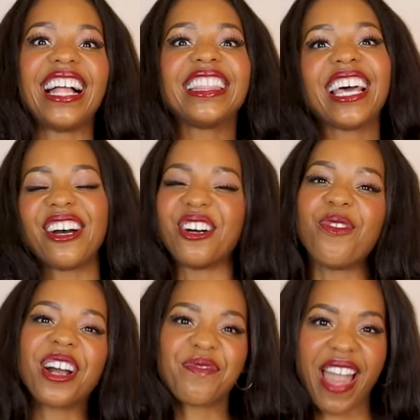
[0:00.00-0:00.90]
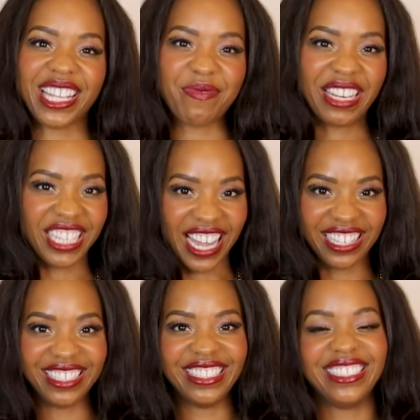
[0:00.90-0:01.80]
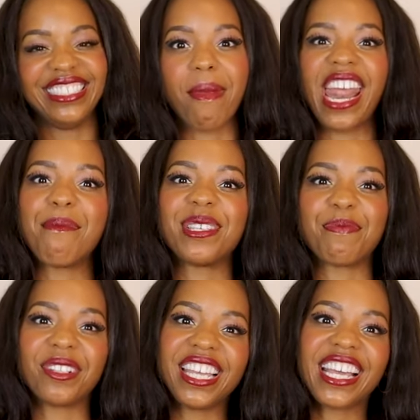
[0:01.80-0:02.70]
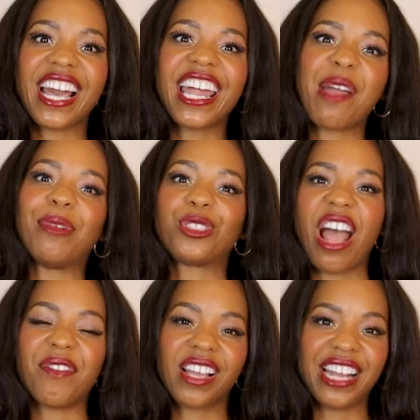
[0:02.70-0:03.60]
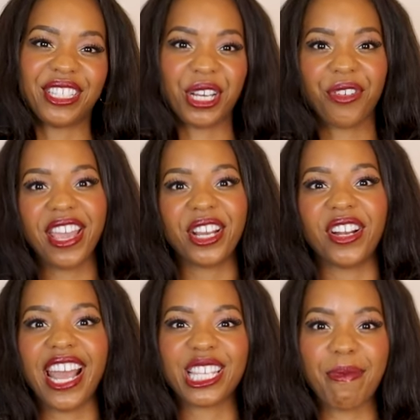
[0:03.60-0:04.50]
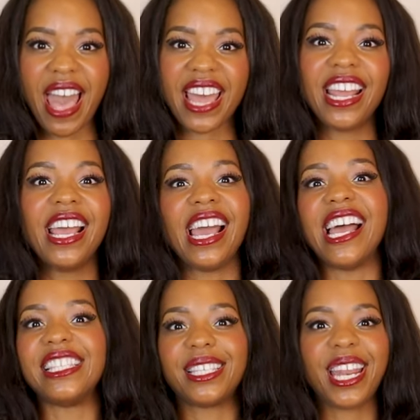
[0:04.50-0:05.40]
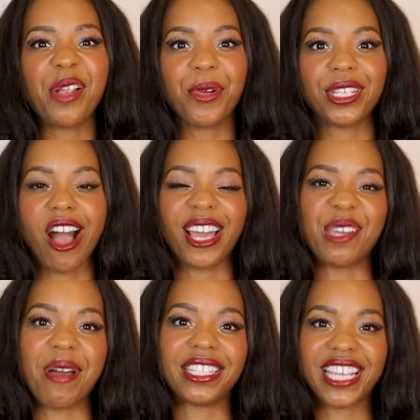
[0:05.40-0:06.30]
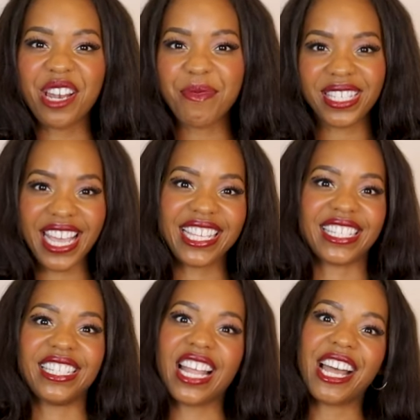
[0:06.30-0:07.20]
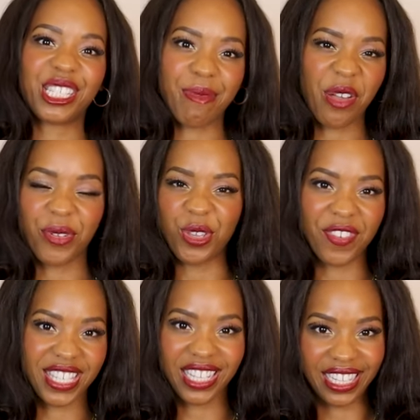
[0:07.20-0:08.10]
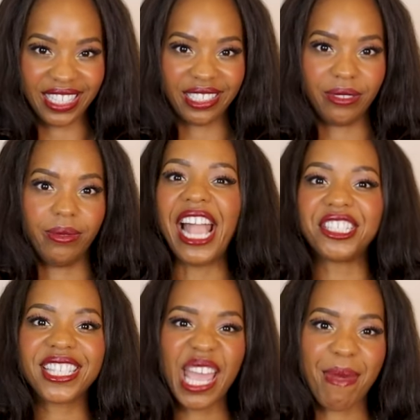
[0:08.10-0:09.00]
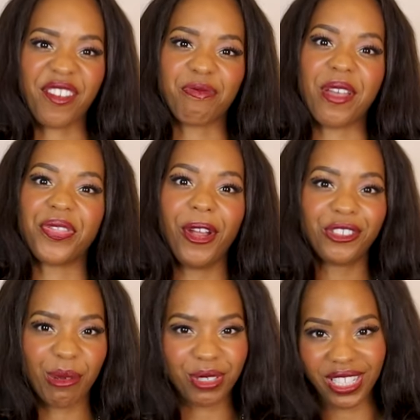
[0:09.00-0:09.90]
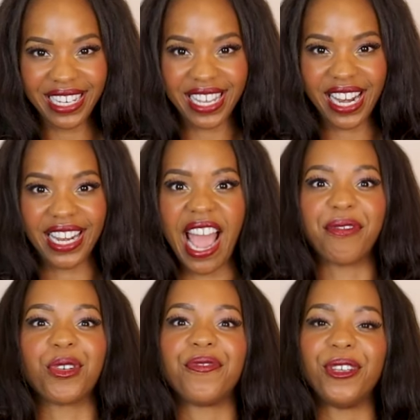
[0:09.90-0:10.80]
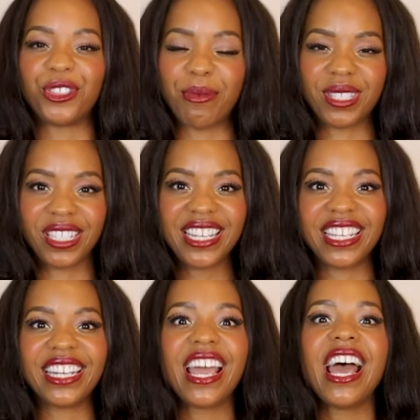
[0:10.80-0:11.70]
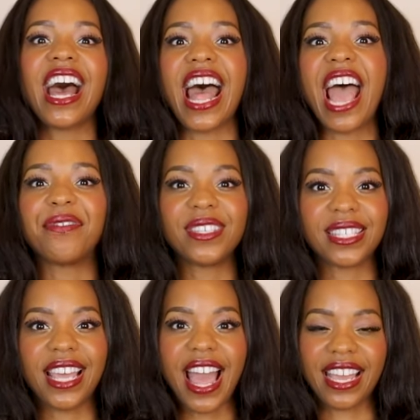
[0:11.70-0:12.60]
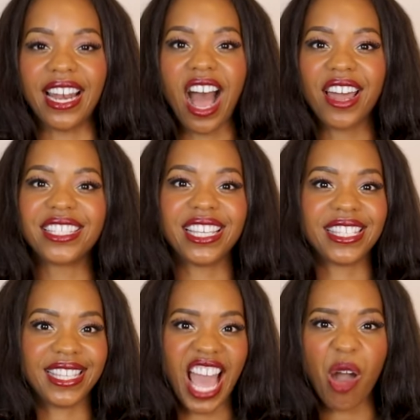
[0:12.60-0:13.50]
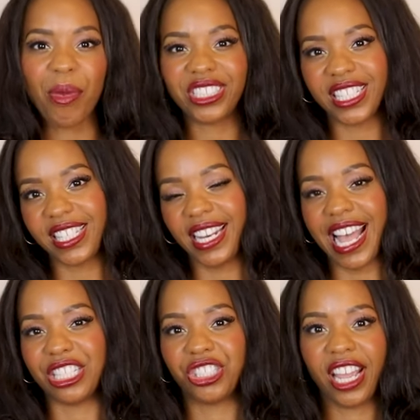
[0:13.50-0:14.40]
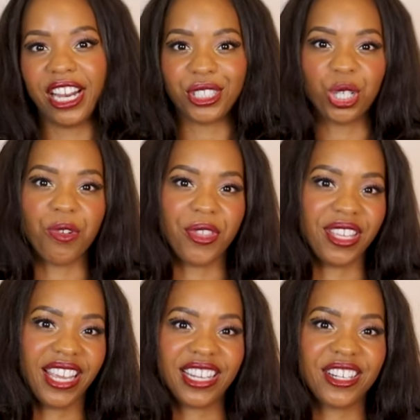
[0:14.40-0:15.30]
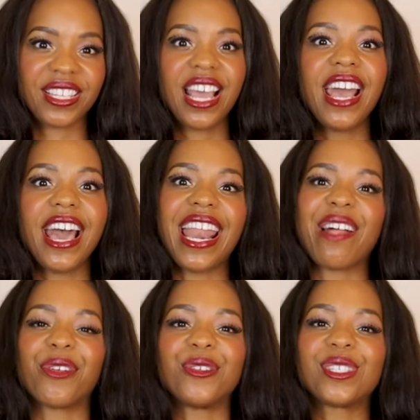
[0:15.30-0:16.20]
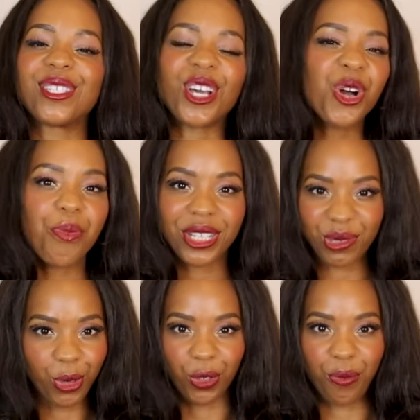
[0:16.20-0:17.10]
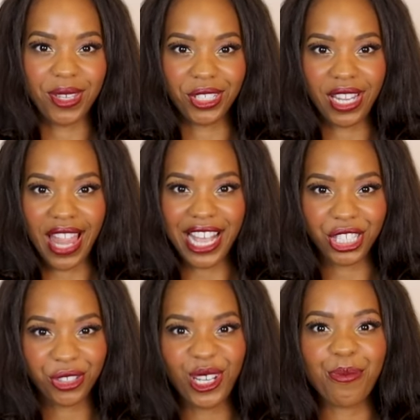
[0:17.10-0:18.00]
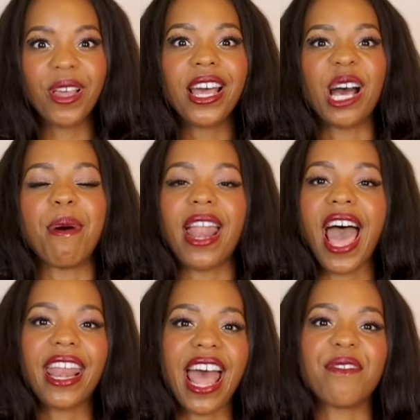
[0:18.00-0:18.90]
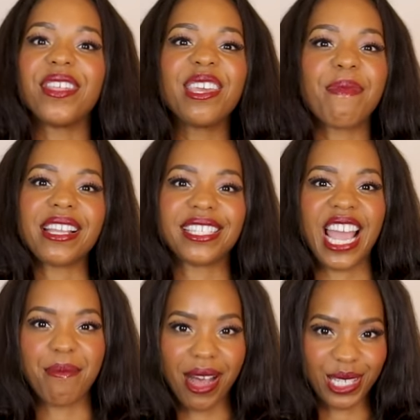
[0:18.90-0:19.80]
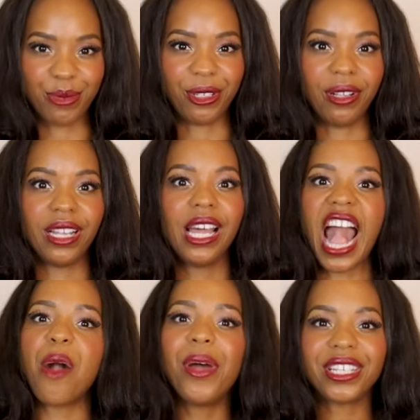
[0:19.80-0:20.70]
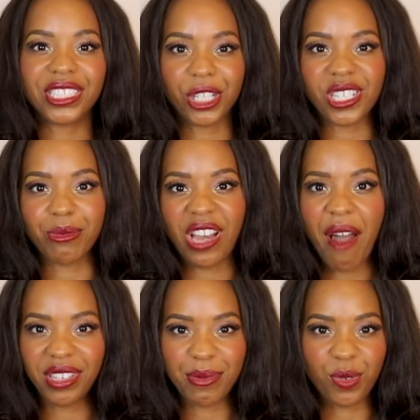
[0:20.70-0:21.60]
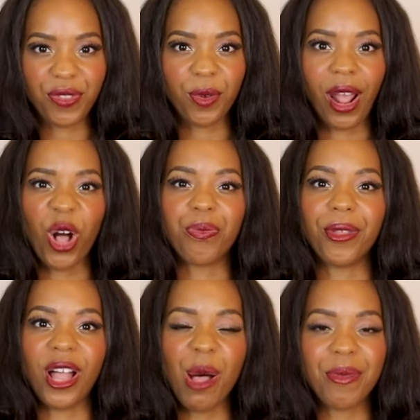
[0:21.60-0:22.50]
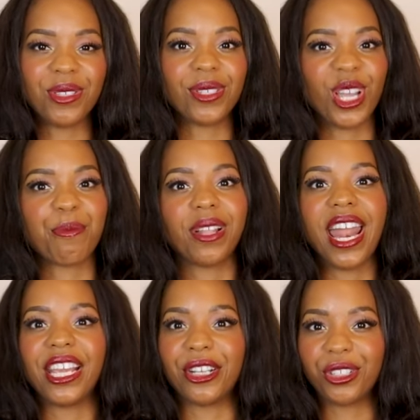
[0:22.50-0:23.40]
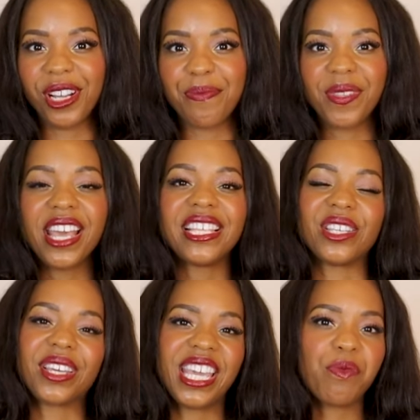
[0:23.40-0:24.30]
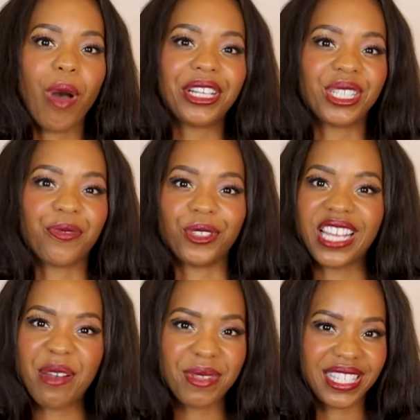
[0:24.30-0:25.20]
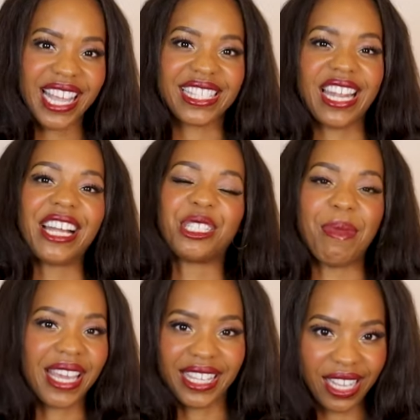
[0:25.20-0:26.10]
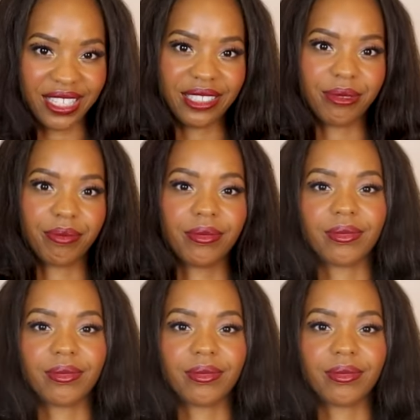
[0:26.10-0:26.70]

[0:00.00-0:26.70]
Hello and welcome back to my channel. My name is Malika and I'm a travel content creator and expat, and today we're talking about 10 mistakes not to make when you visit London. I just came back from my third trip to London, and after a few trips to London, I have to say I can honestly see how much the city has changed over the years, and I've learned so much more from this last trip about how to have the best time possible. I wanted to share some travel tips with you and I hope they'll help as you start planning your trip, so keep watching for 10 mistakes not to make in London.